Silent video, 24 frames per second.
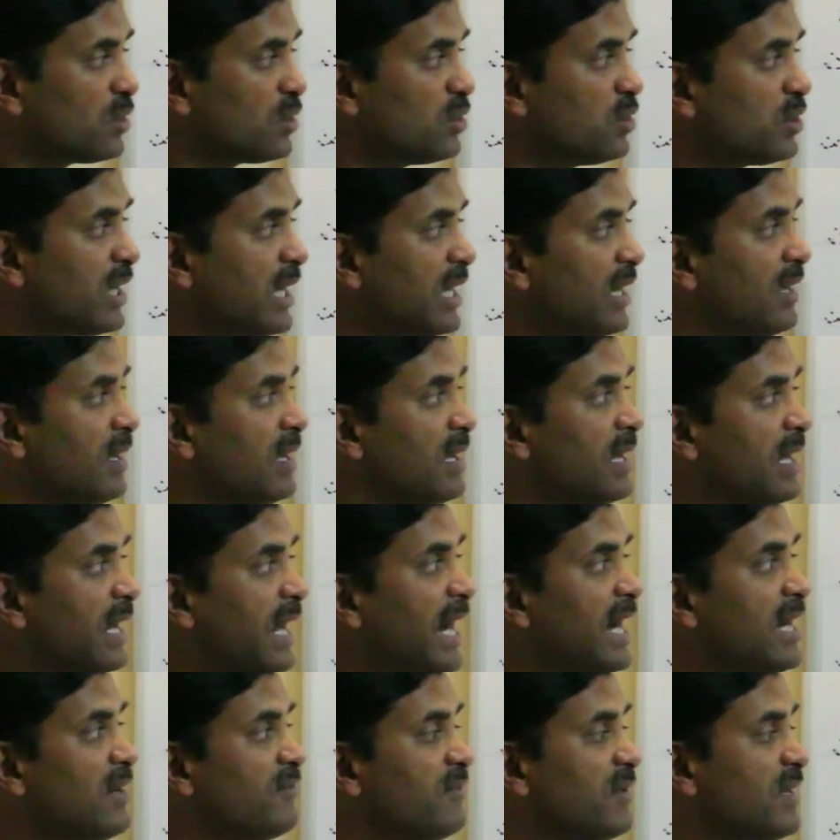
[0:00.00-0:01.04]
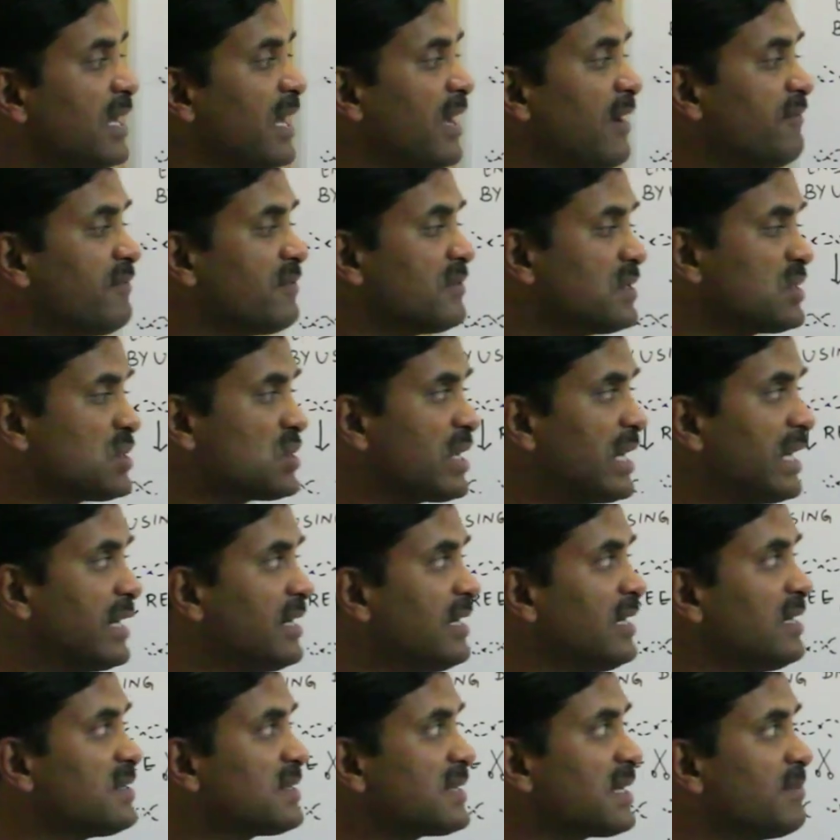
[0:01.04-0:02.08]
Okay, and we have
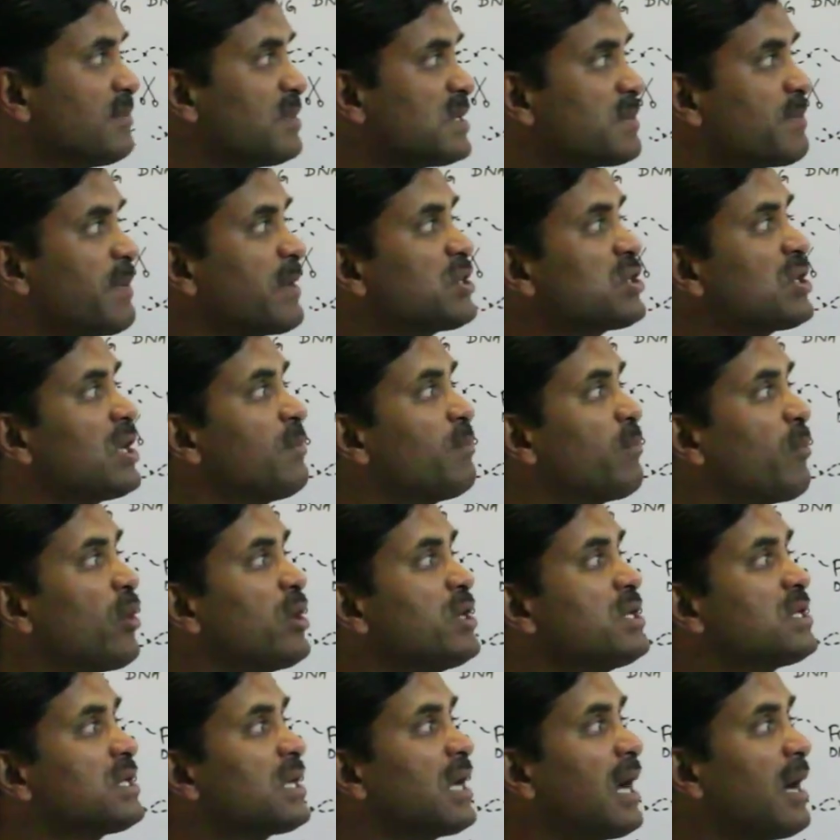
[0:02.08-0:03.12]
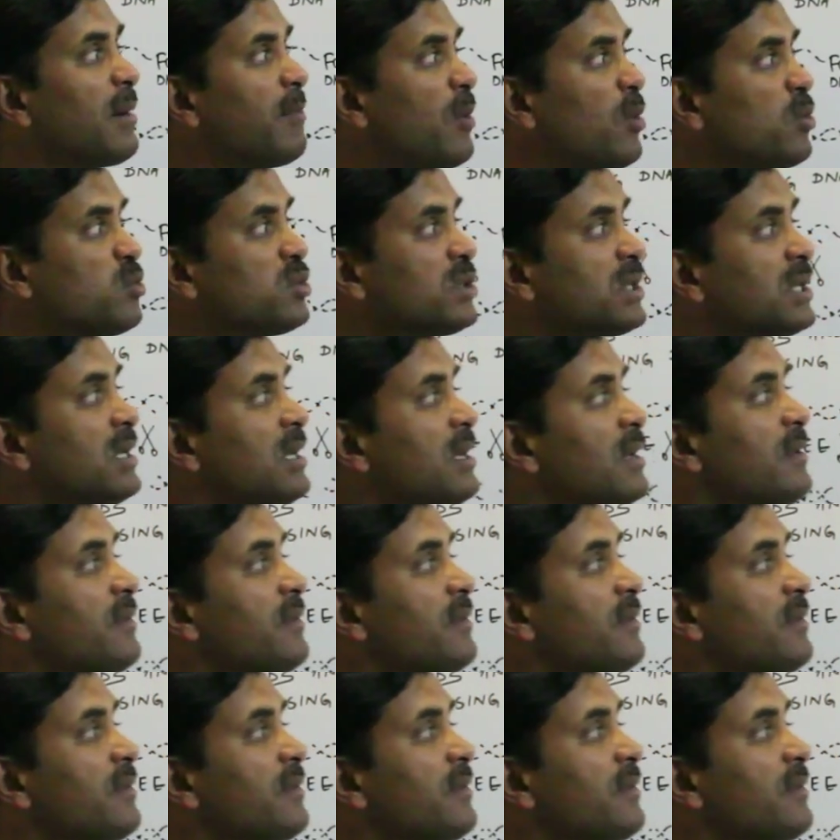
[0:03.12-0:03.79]
studied some special point about